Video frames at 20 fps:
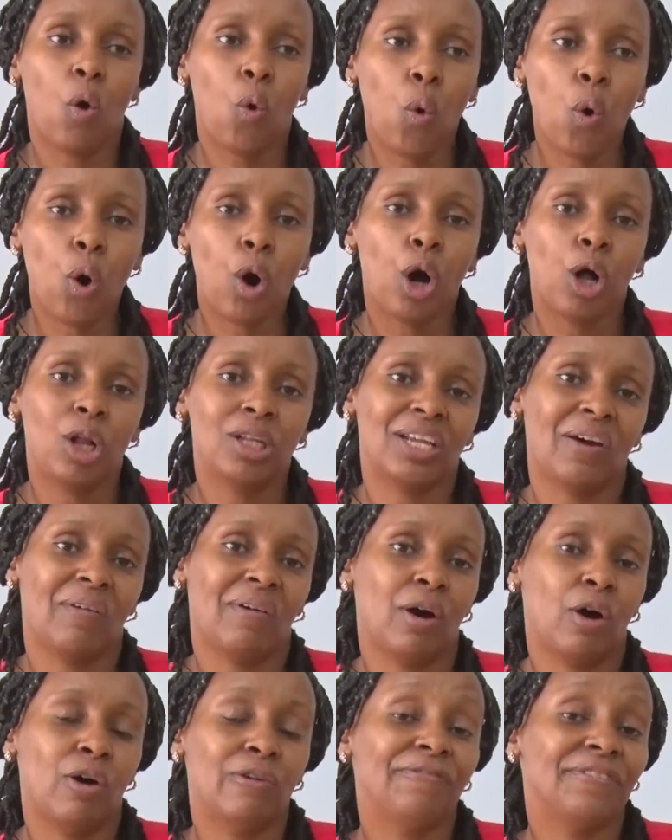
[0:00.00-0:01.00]
who called
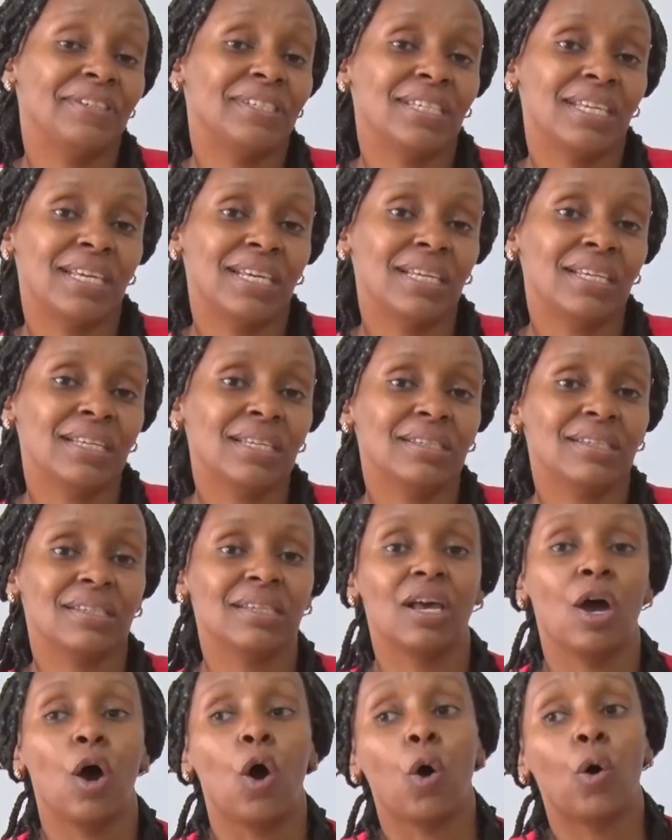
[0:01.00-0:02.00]
our offices
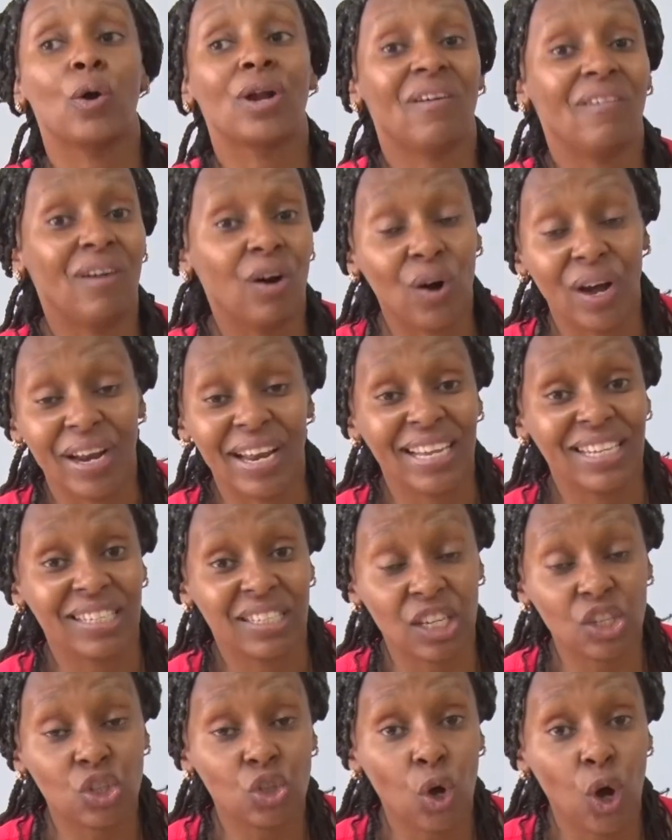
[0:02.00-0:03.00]
or our
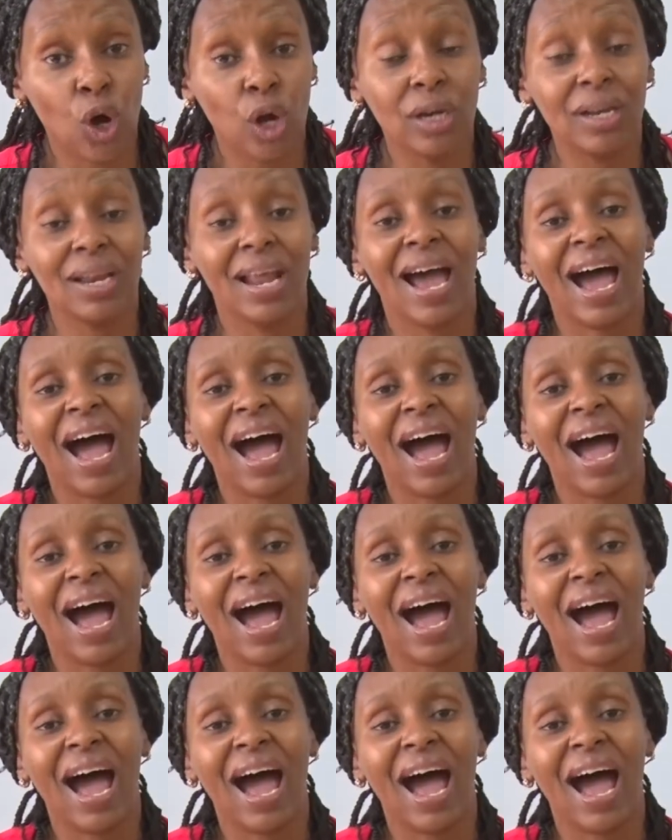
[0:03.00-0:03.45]
organization